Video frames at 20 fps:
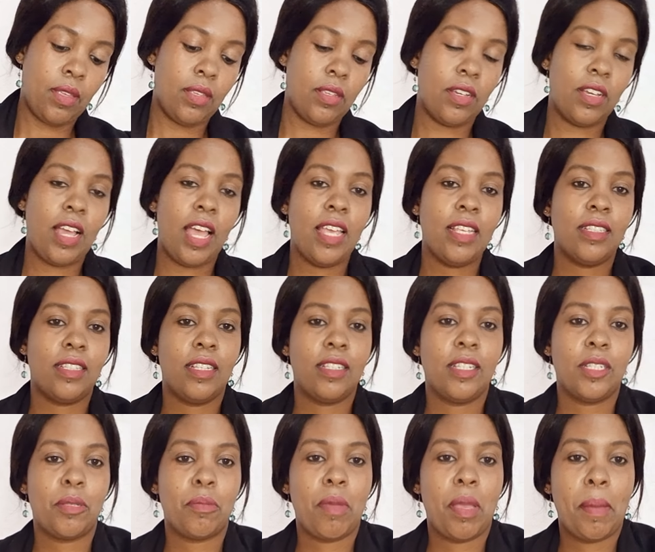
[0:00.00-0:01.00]
So guys, this
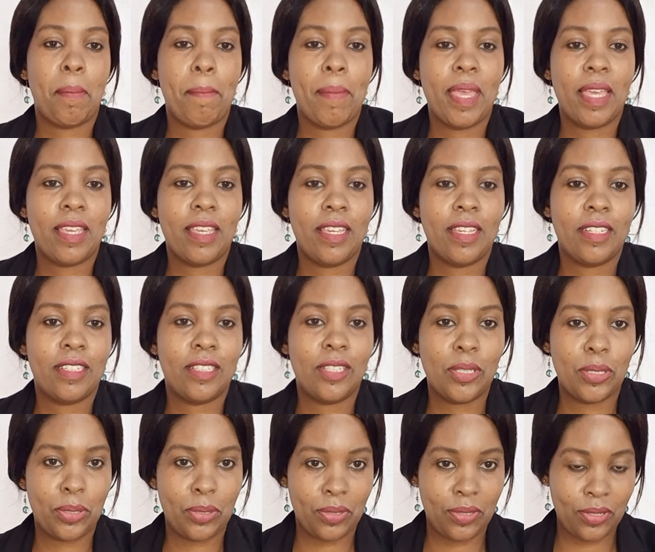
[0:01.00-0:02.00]
is my baking
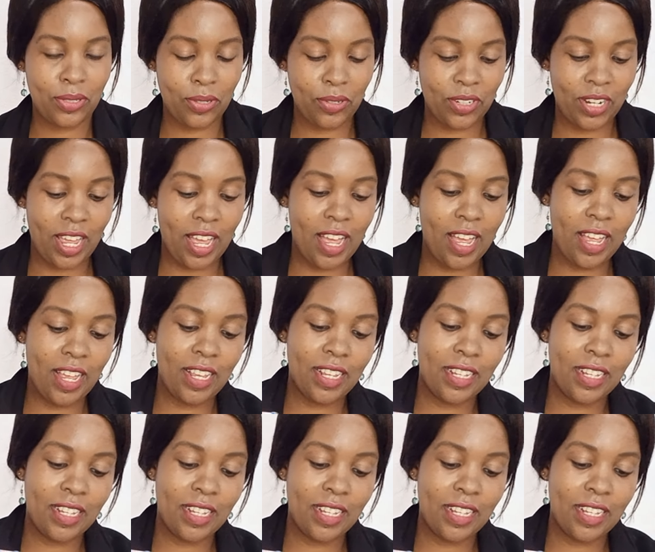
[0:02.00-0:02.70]
soda.